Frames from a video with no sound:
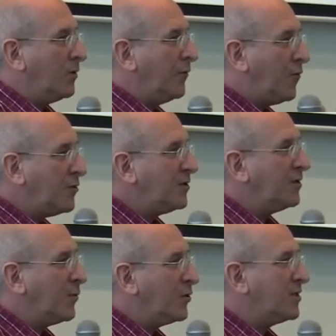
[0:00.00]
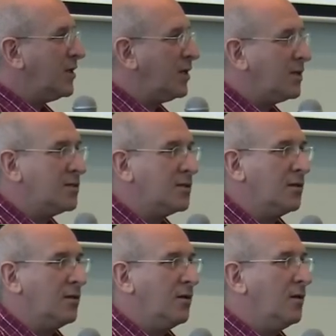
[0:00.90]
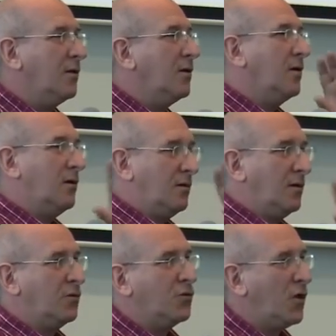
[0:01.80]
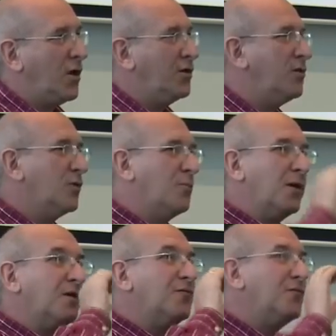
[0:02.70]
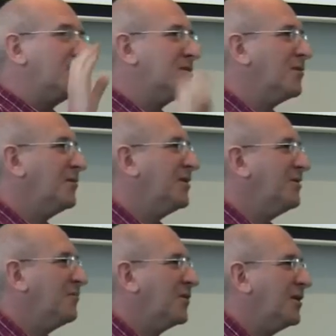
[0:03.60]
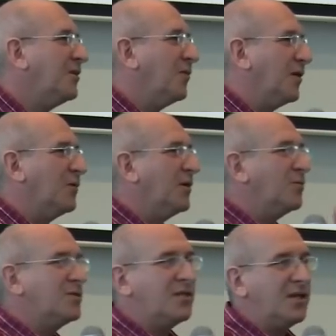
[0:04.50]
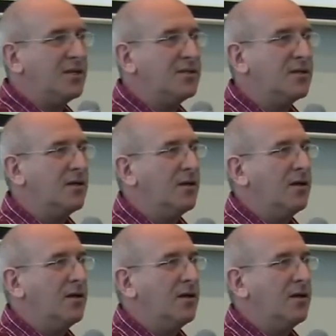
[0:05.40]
Well, the first thing they would say is, I don't know how to do it, with a megaphone or something, but anyway, what they would say is,